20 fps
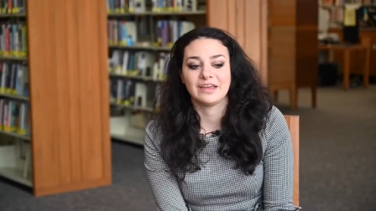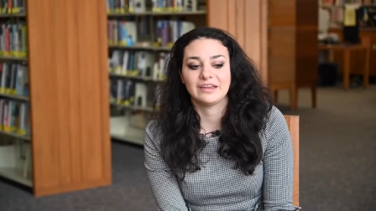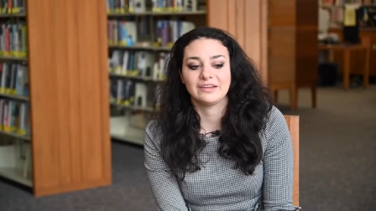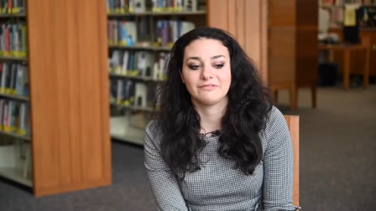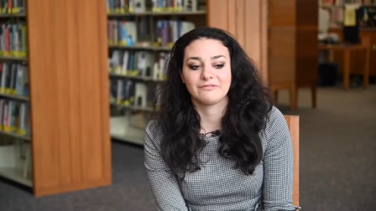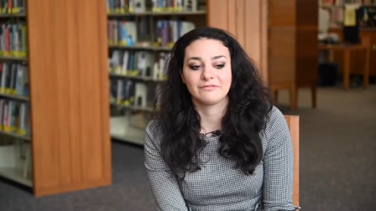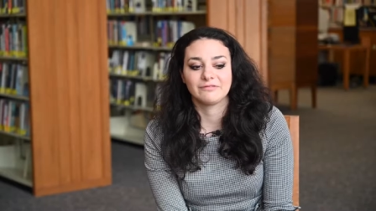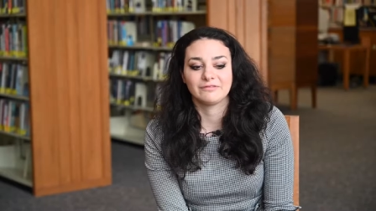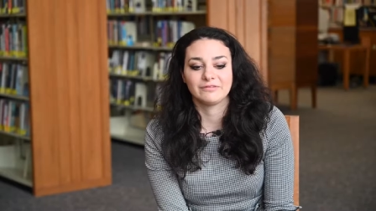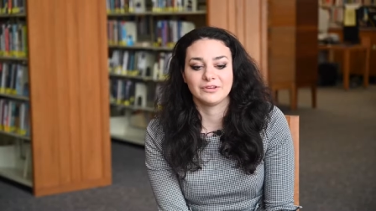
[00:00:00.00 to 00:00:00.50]

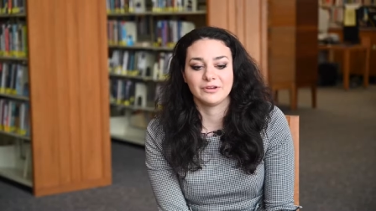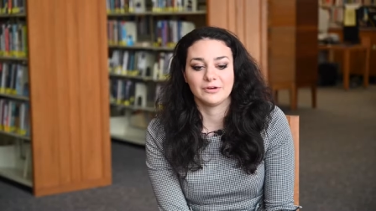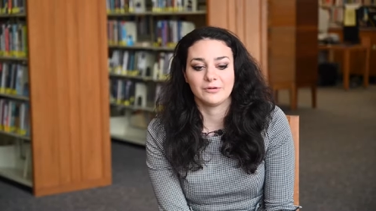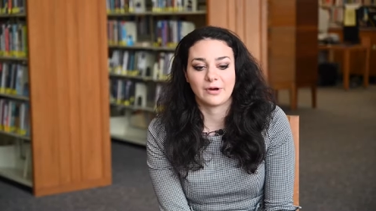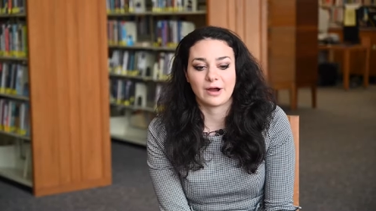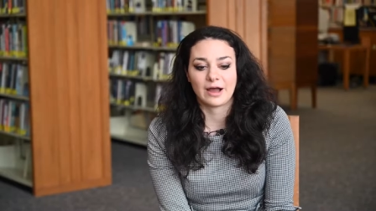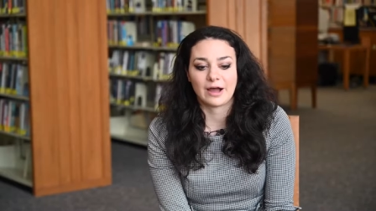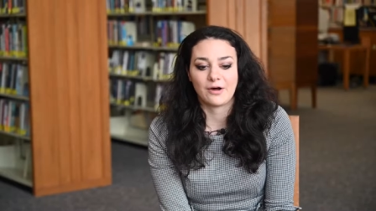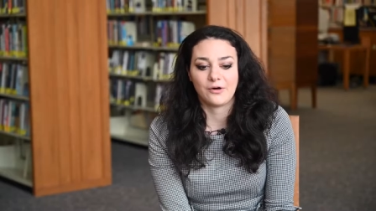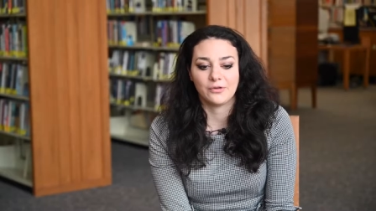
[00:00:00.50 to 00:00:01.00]
you
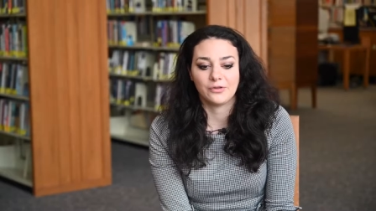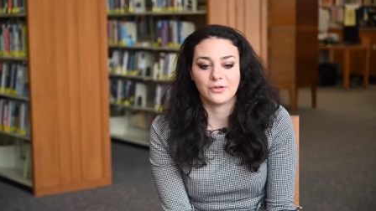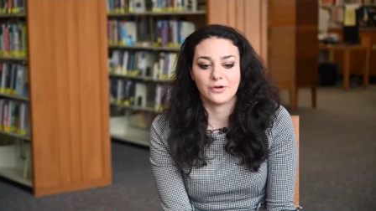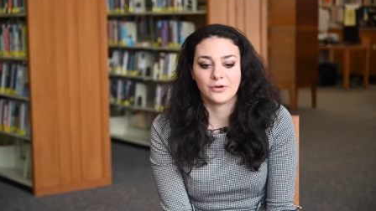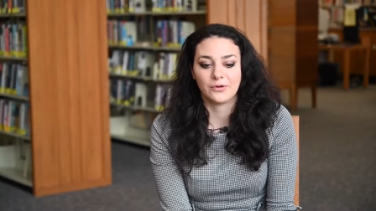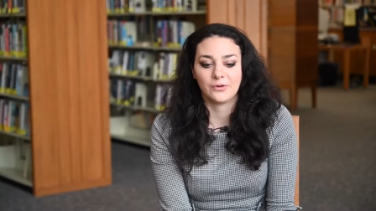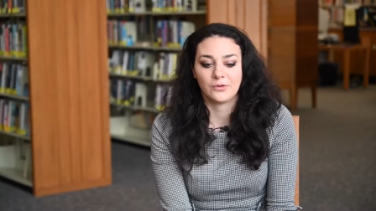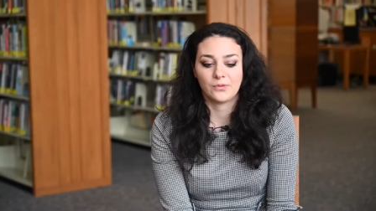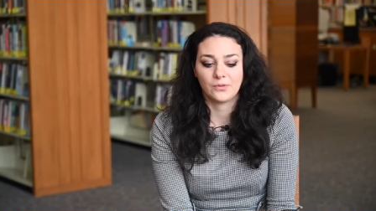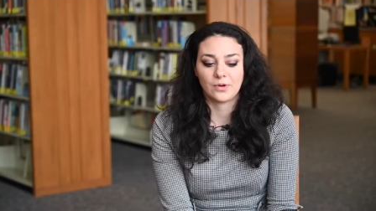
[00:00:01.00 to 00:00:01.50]
know
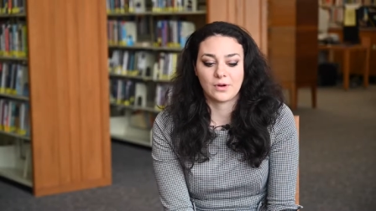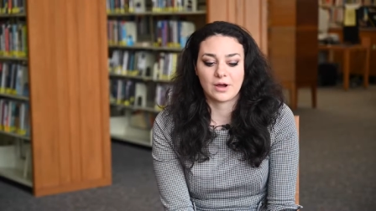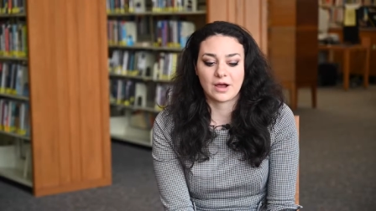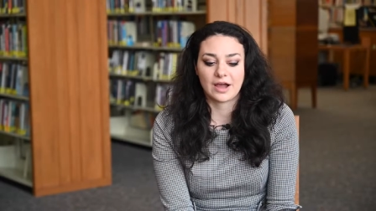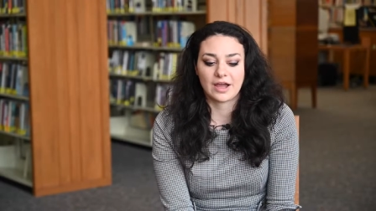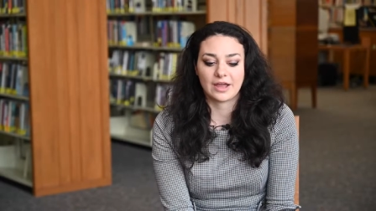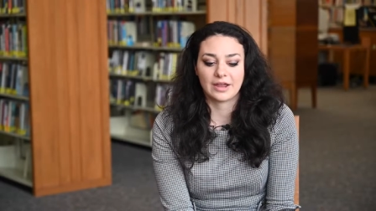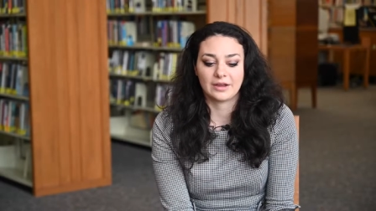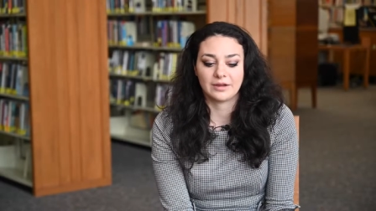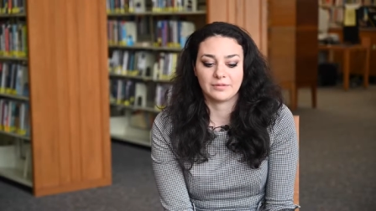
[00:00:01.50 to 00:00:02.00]
although
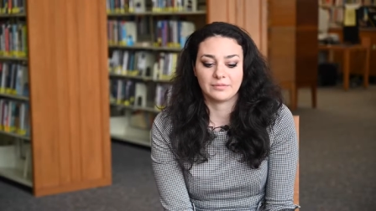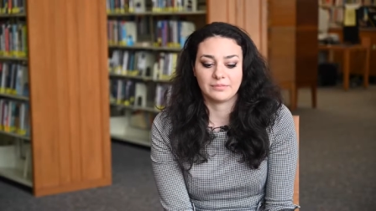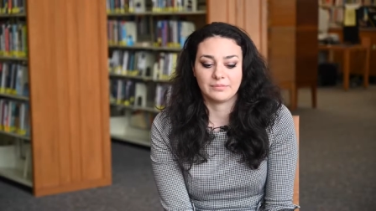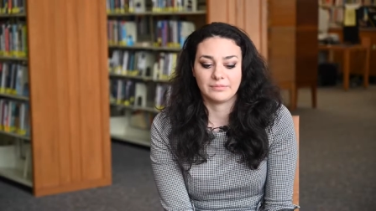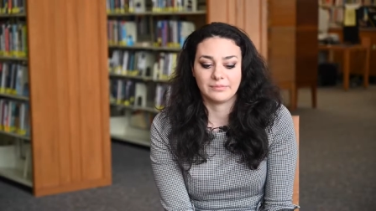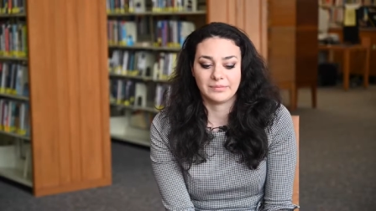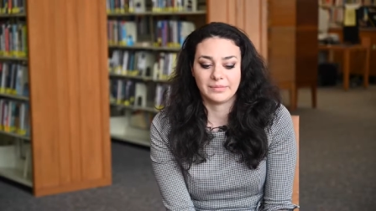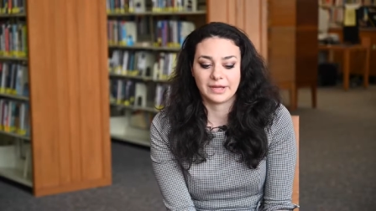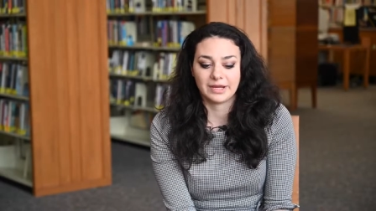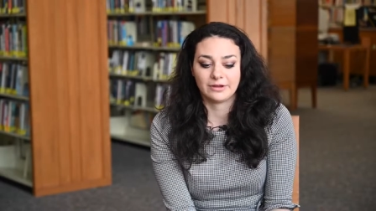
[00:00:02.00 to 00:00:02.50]
I
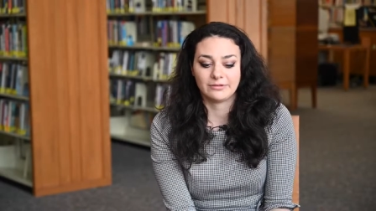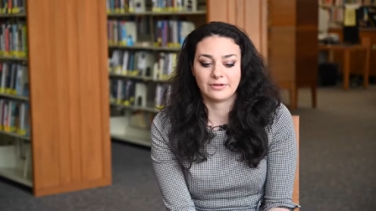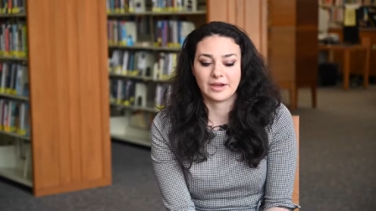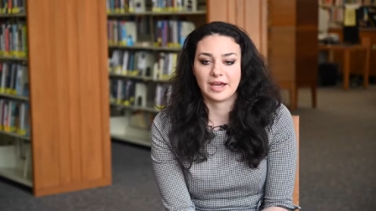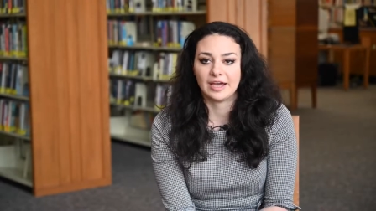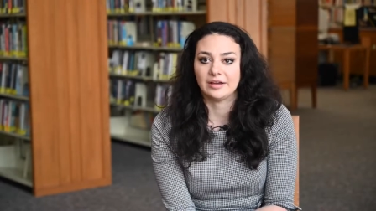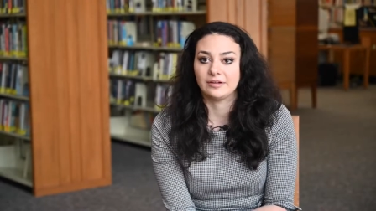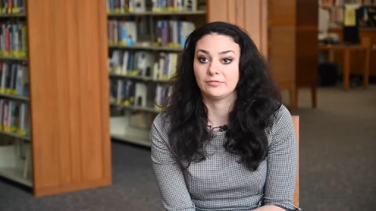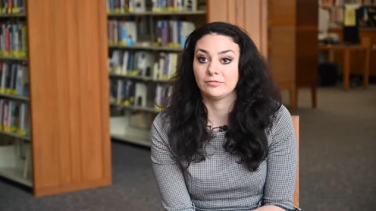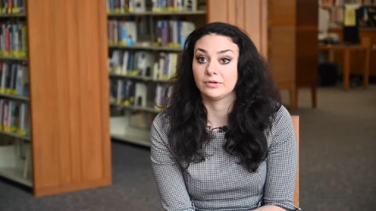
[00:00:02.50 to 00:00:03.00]
may have
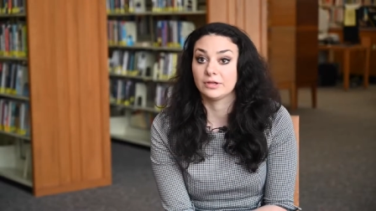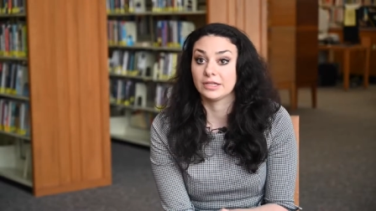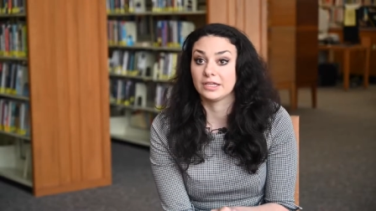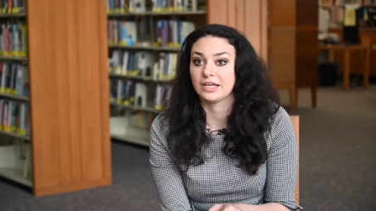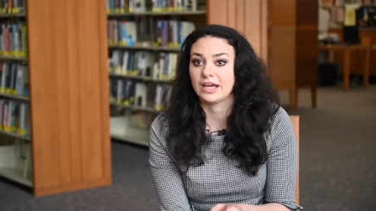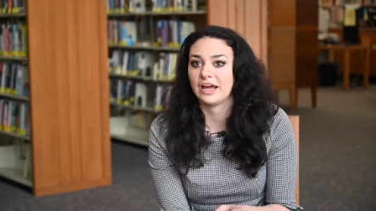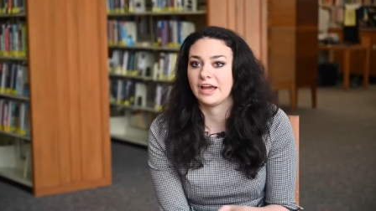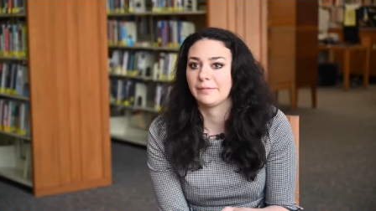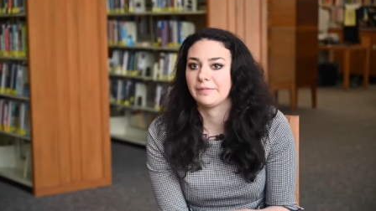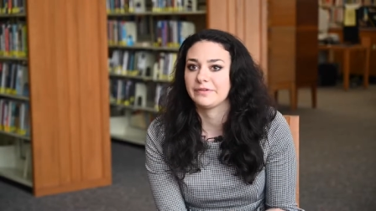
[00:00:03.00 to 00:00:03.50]
had
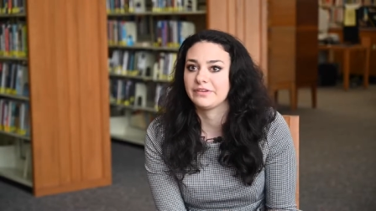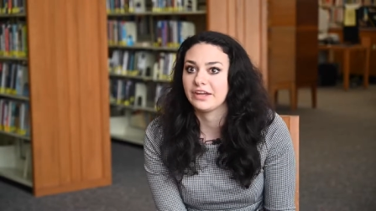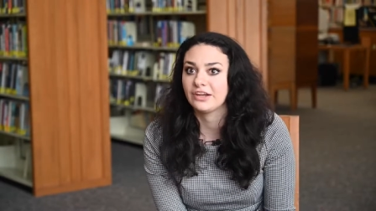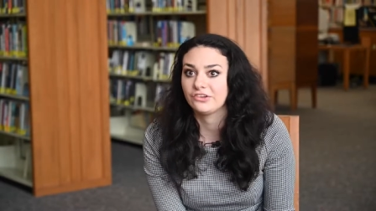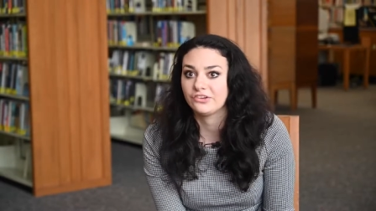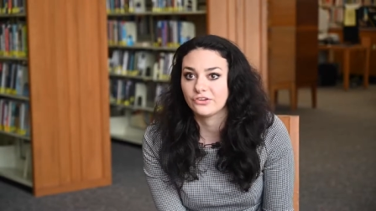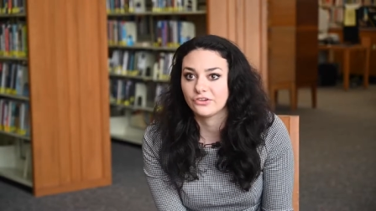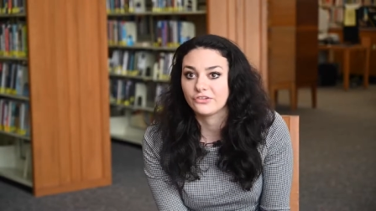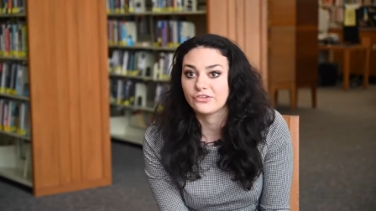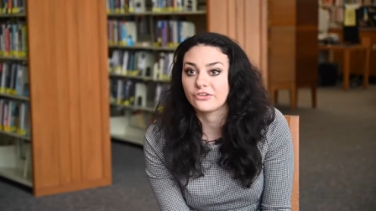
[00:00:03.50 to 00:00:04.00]
really high
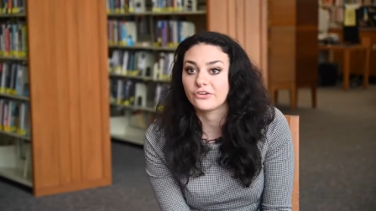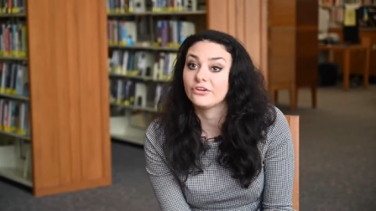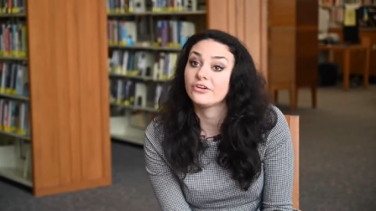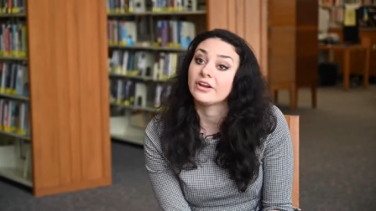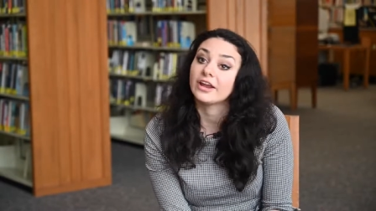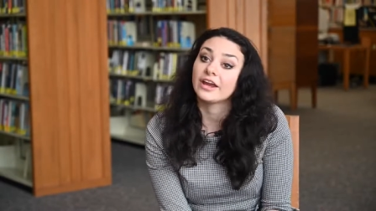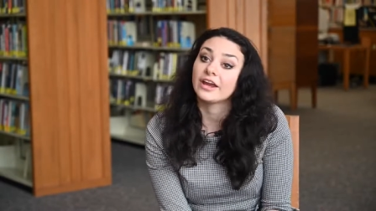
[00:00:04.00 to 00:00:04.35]
potential in certain